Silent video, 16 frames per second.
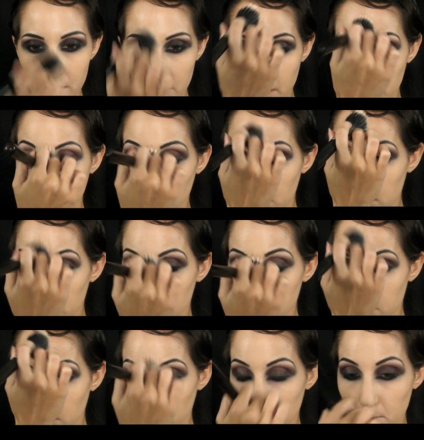I know that it's
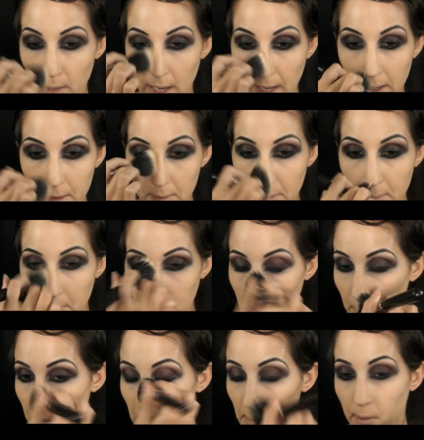very matte,
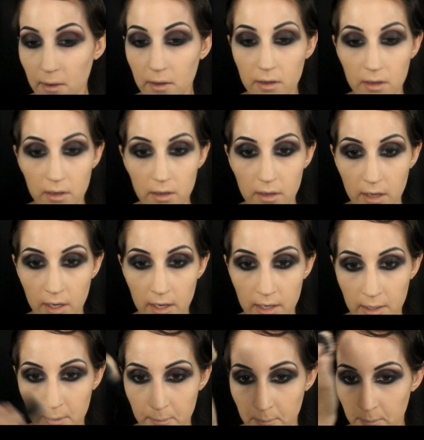
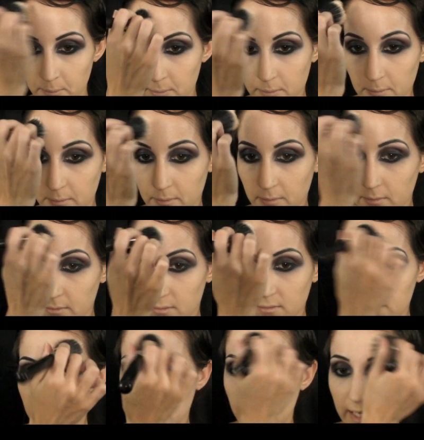and
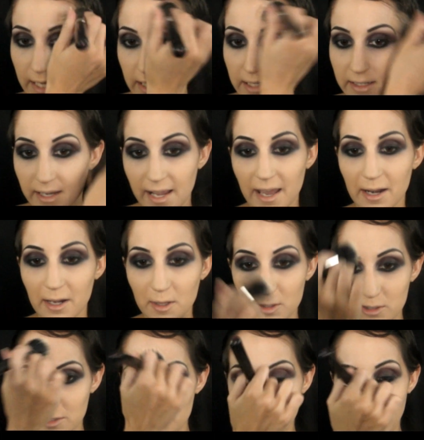I had it
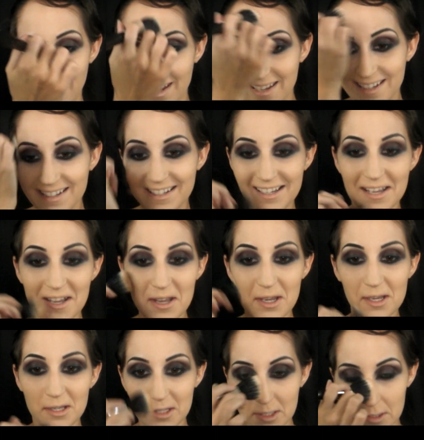close by,
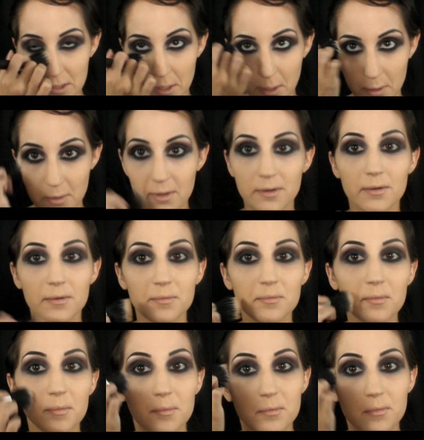so
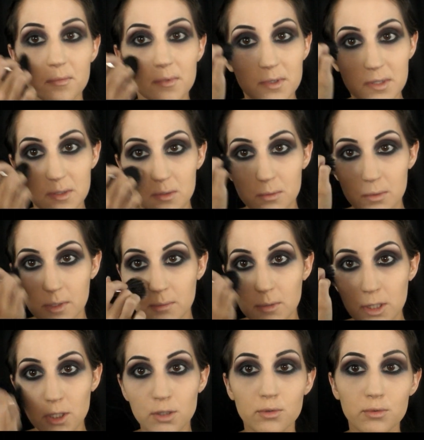this is what I'm
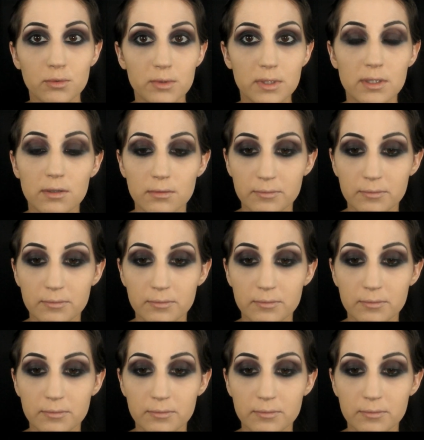going to use.